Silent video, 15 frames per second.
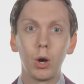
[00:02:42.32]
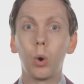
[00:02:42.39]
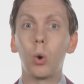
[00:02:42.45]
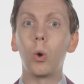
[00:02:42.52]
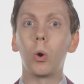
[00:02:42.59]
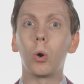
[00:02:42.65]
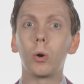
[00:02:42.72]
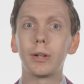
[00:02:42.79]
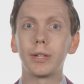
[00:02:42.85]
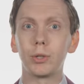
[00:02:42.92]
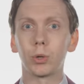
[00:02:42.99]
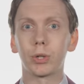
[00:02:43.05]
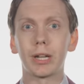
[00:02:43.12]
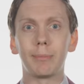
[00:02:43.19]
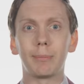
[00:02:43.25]
or
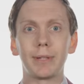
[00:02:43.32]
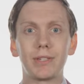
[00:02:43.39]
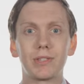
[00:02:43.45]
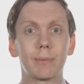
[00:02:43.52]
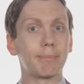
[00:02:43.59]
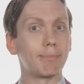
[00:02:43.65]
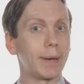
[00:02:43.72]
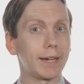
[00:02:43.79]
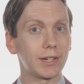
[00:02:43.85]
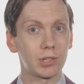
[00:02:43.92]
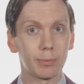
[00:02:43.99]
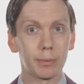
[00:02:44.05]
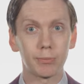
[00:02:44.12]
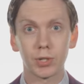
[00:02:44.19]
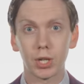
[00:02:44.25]
your company's
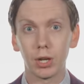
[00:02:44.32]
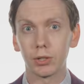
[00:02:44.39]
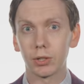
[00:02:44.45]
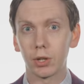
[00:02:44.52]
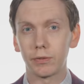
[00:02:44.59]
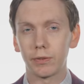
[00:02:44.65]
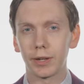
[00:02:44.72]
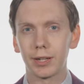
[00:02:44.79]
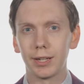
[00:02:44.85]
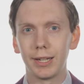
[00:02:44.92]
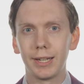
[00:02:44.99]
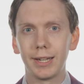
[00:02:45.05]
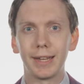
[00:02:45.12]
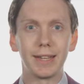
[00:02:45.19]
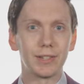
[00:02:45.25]
maximum turnover
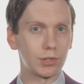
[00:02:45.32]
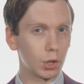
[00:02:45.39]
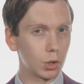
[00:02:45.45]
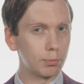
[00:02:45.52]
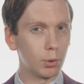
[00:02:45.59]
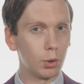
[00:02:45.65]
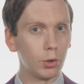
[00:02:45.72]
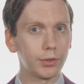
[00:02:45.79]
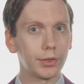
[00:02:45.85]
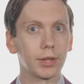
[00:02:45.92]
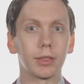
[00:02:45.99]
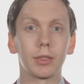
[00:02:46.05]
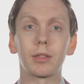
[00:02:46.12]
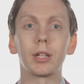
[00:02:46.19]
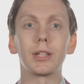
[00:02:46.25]
is no more
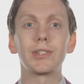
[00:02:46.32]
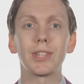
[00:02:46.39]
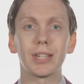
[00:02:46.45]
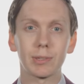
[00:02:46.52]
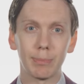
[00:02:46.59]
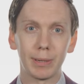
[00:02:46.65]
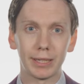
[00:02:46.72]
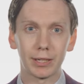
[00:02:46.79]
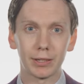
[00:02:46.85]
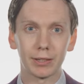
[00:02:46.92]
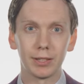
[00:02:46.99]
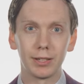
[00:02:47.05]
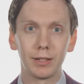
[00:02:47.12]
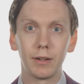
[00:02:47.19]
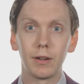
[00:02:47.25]
than £36 million
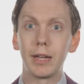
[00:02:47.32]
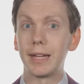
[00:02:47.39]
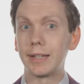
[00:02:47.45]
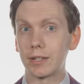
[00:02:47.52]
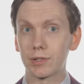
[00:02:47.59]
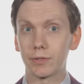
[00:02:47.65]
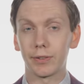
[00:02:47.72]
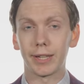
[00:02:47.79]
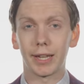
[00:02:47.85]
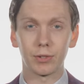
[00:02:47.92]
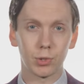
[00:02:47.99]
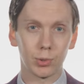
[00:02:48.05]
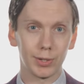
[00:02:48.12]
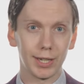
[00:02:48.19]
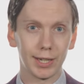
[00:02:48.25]
in its
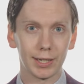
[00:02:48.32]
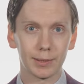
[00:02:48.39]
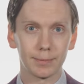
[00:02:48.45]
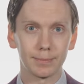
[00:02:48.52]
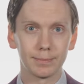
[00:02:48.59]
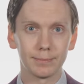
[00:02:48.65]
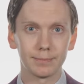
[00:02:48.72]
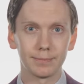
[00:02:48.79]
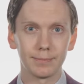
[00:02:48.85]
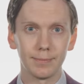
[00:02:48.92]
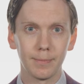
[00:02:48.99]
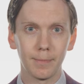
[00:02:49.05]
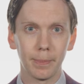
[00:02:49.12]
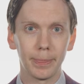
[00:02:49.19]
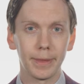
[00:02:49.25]
financial year.
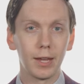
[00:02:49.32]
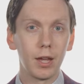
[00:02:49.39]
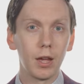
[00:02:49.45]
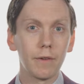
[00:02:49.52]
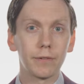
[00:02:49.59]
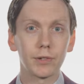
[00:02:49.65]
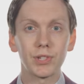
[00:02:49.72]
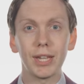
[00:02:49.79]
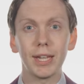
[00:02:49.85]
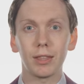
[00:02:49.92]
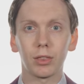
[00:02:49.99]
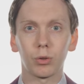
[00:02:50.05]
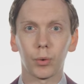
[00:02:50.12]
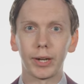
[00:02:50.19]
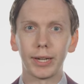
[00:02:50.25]
For tier
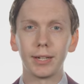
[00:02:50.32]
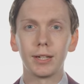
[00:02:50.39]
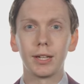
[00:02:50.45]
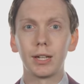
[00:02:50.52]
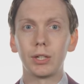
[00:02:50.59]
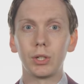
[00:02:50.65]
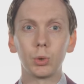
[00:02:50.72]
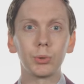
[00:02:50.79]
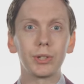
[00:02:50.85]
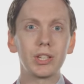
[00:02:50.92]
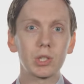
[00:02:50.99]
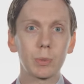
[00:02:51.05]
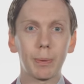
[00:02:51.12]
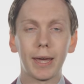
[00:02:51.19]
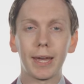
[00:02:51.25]
3, you'll need
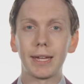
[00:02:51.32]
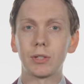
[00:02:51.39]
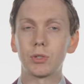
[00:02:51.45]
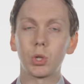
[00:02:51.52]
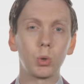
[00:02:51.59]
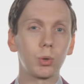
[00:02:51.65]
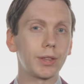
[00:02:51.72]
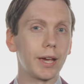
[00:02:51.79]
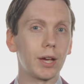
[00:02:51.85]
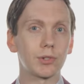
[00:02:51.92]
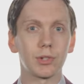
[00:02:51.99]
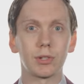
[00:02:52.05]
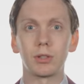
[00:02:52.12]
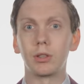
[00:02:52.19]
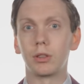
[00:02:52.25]
to pay
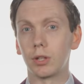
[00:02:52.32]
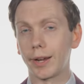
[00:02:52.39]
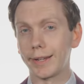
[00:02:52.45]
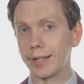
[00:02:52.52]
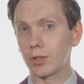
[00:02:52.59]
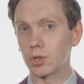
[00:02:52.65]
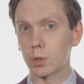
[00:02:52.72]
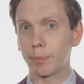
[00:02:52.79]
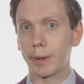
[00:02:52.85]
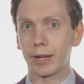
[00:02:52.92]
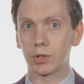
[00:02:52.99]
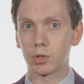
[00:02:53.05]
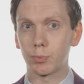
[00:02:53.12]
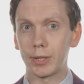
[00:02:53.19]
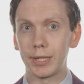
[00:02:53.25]

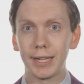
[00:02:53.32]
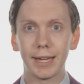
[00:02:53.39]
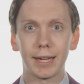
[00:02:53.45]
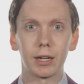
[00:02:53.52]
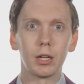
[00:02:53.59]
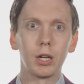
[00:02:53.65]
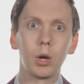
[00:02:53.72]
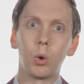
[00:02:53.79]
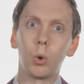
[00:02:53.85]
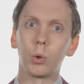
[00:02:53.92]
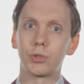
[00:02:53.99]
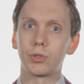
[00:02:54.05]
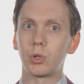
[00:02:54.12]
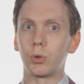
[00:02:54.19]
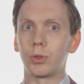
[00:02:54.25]
£2,900 per year,
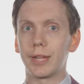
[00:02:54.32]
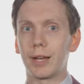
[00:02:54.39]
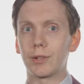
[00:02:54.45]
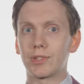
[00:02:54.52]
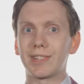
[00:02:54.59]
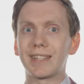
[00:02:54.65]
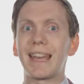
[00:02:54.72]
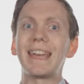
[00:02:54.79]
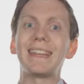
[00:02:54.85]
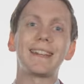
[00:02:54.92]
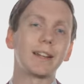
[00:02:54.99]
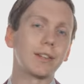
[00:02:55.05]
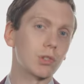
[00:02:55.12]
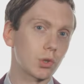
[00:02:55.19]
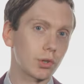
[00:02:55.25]
or
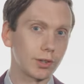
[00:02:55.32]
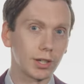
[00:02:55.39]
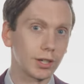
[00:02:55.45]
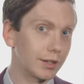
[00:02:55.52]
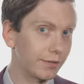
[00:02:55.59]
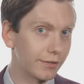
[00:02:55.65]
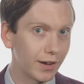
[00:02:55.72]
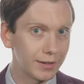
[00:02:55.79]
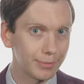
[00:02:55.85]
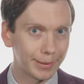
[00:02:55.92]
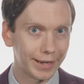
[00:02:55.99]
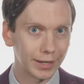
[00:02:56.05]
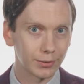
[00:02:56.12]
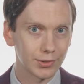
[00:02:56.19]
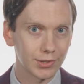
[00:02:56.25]

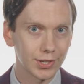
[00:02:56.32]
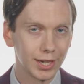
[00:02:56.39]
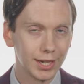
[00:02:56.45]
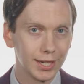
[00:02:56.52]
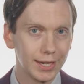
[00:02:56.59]
£2,895